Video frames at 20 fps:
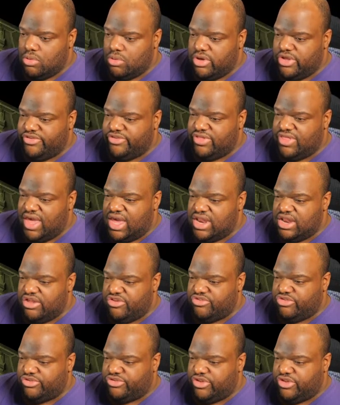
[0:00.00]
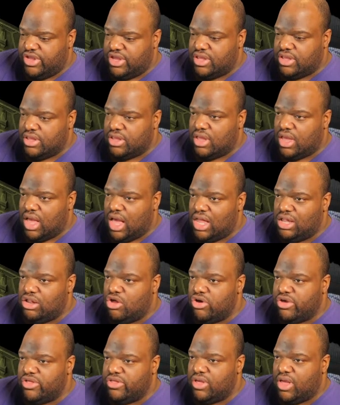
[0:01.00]
Wasn't well, that interesting? How
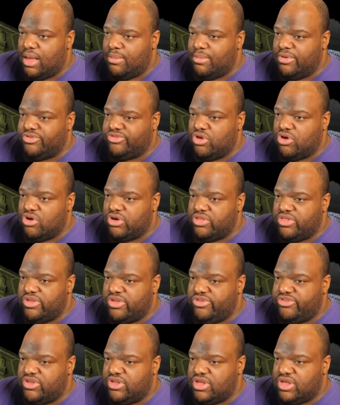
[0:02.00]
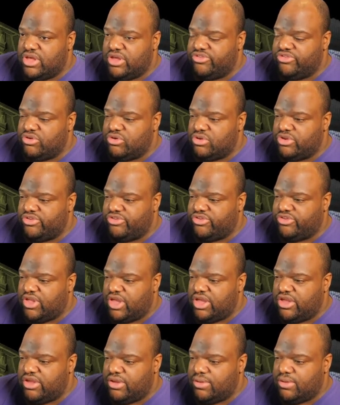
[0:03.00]
long, how much longer these guys gonna
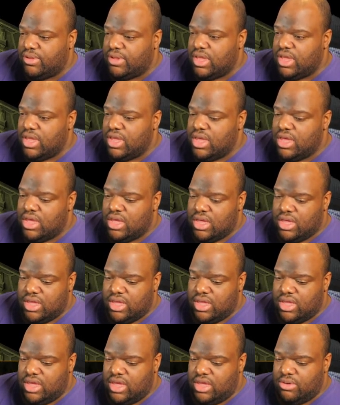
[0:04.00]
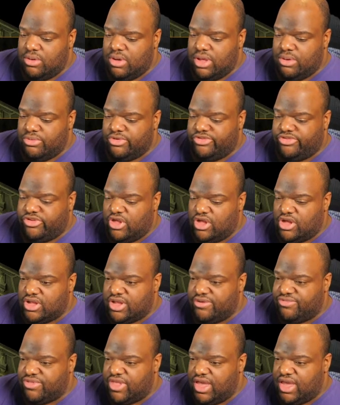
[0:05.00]
stay? It, it would suck
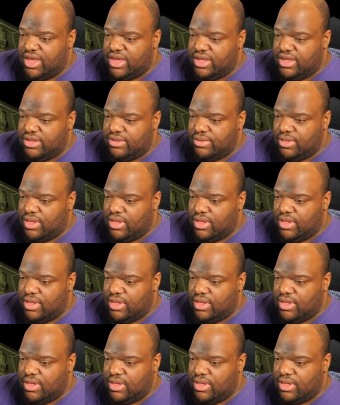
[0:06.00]
if they